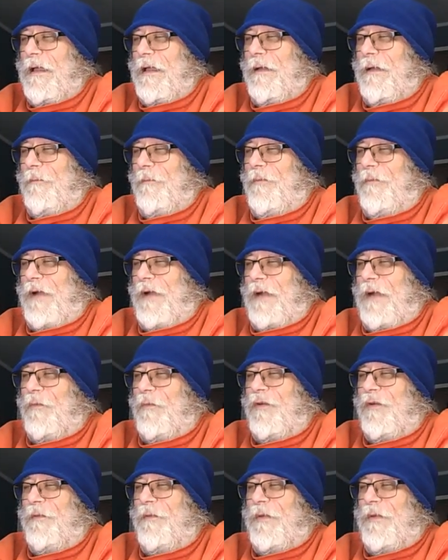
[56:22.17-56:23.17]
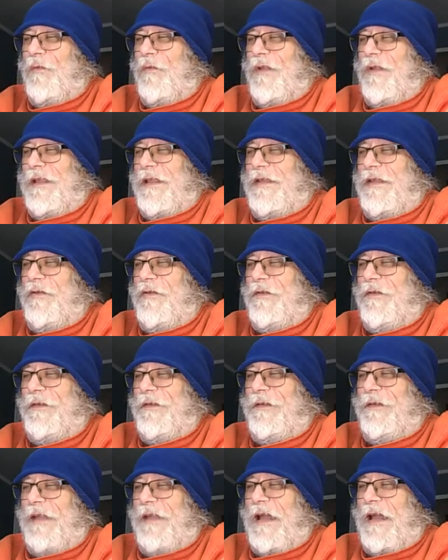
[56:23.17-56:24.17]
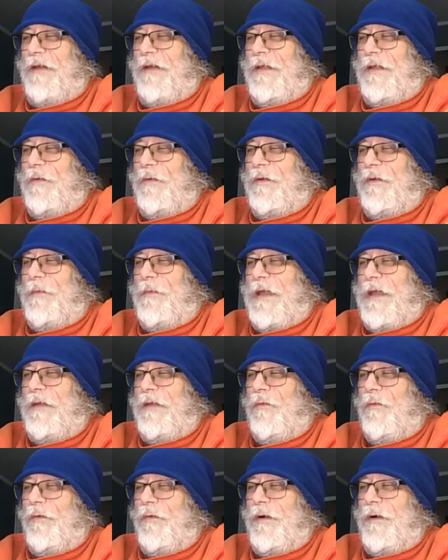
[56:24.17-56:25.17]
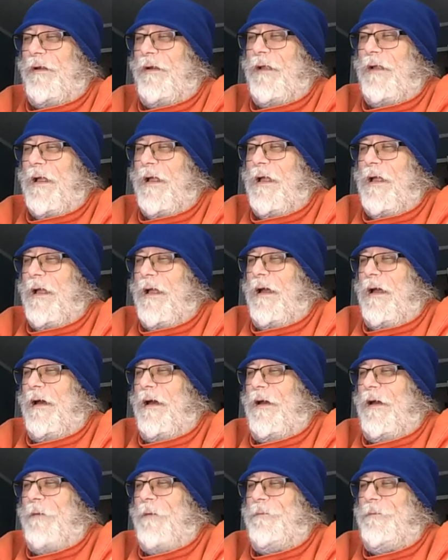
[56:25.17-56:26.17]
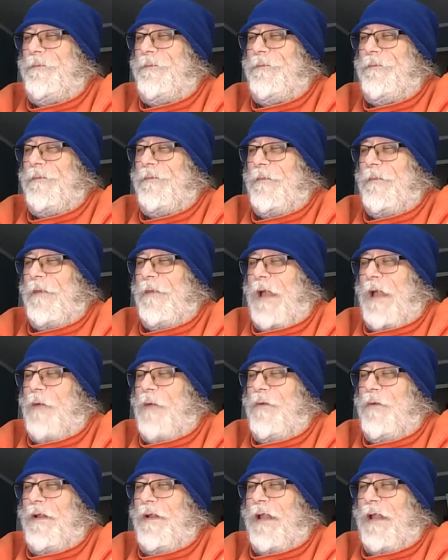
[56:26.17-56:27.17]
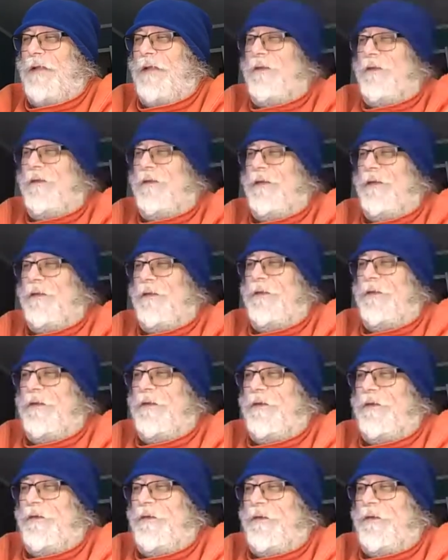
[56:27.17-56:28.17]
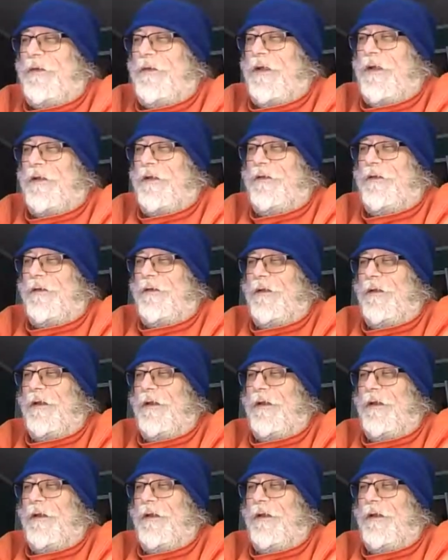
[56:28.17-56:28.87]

but I would have been really curious to see how they would have made it work. Um, I would have liked to seen the Sinister Six.